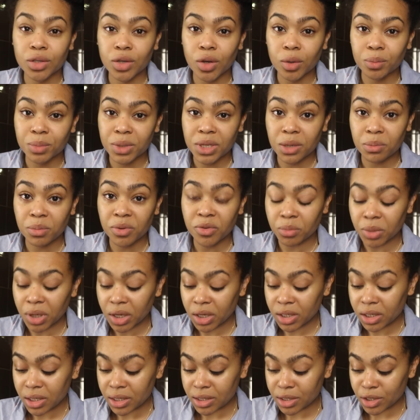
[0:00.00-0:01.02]
Top tip of
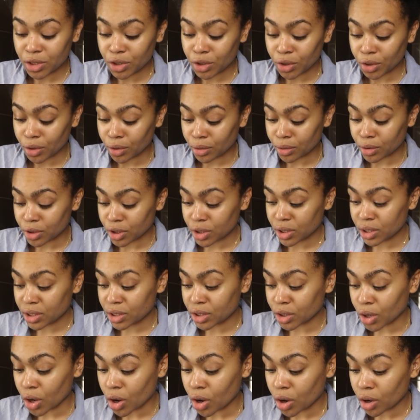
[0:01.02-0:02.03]
mine is to just
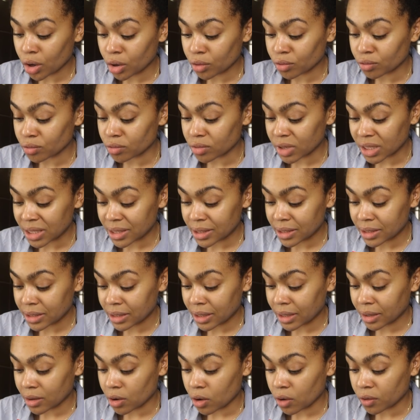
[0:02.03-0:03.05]
start
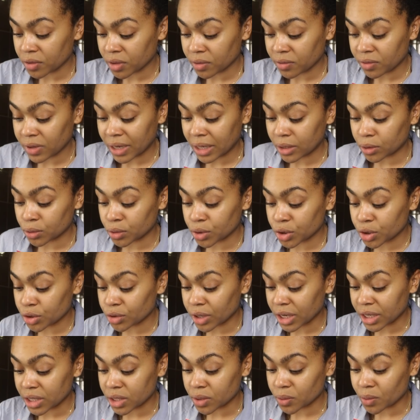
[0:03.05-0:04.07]
rinsing off the flannel
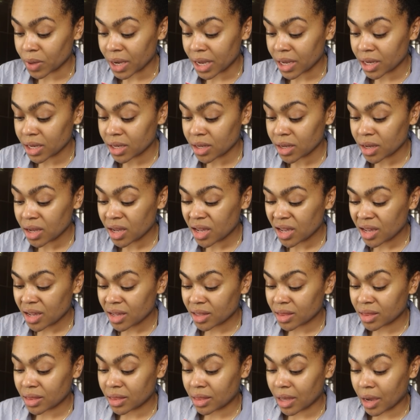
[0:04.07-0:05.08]
straight away.
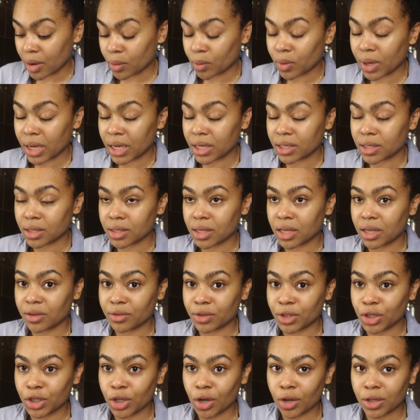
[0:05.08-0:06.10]
That way it doesn't
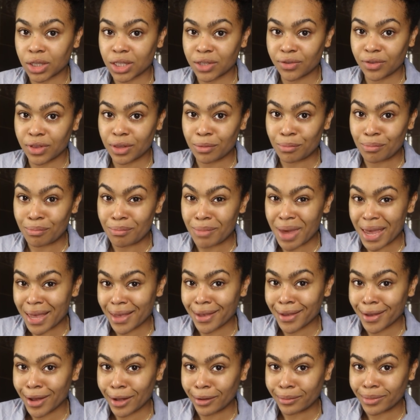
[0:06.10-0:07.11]
give a chance for the
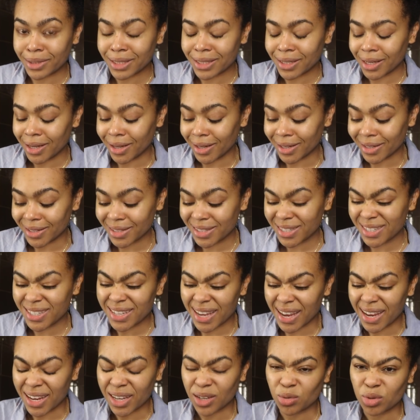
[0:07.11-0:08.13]
makeup to like
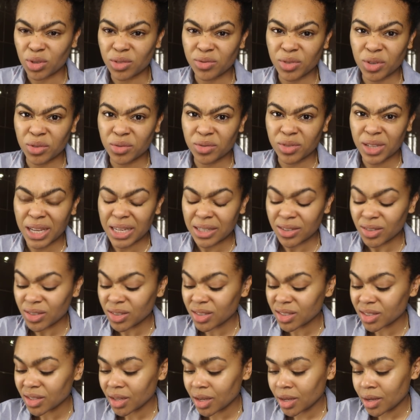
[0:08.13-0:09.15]
stain all of your
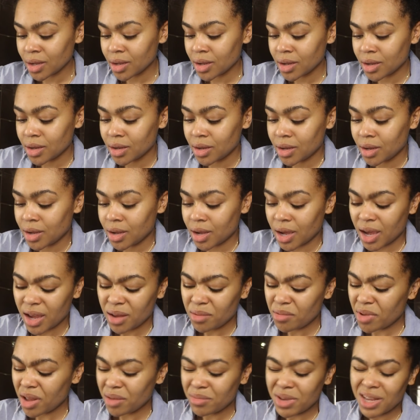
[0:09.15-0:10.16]
flannels.
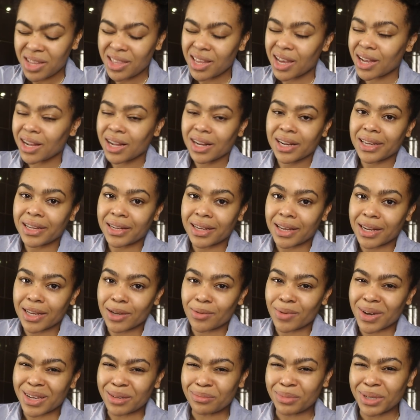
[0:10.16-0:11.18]
I mean, they're clean
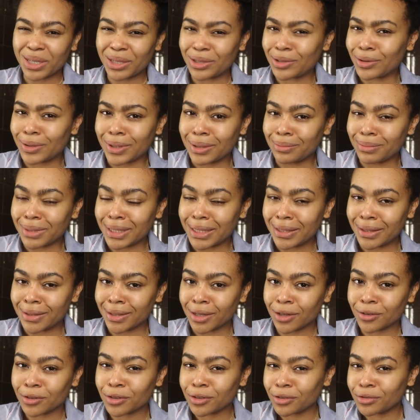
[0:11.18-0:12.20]
anyway, but you know what I mean?
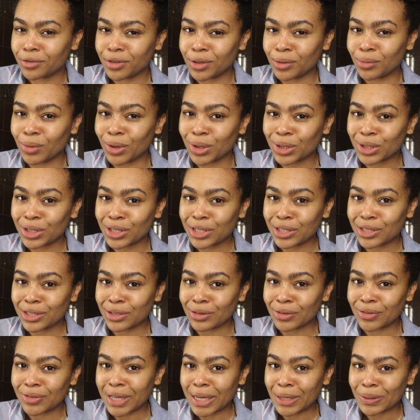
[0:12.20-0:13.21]
After a few washes,
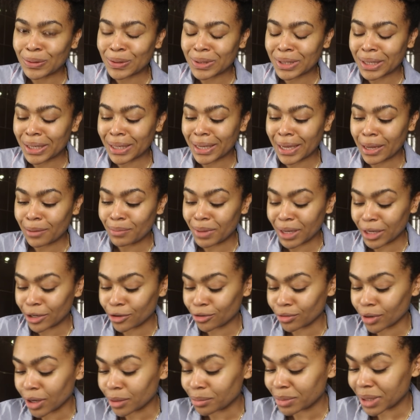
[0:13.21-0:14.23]
your flannels can get a bit
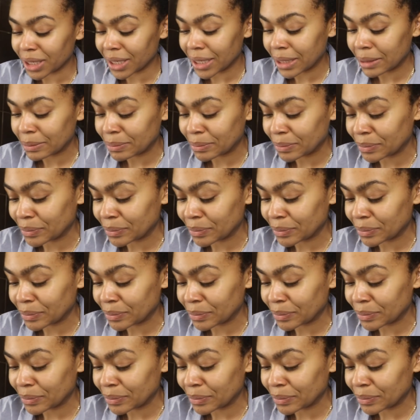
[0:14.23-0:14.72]
grubby.